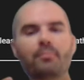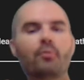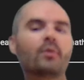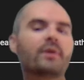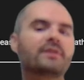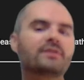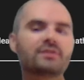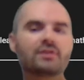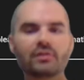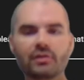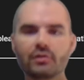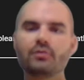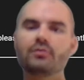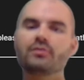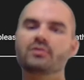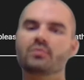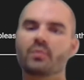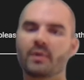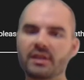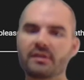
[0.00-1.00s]
points you
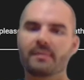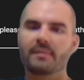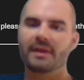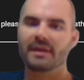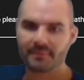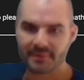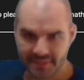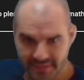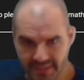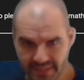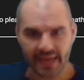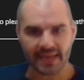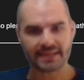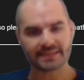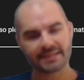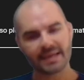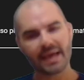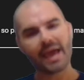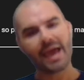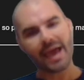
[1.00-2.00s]
lose when you make
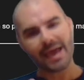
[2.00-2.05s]
mistakes.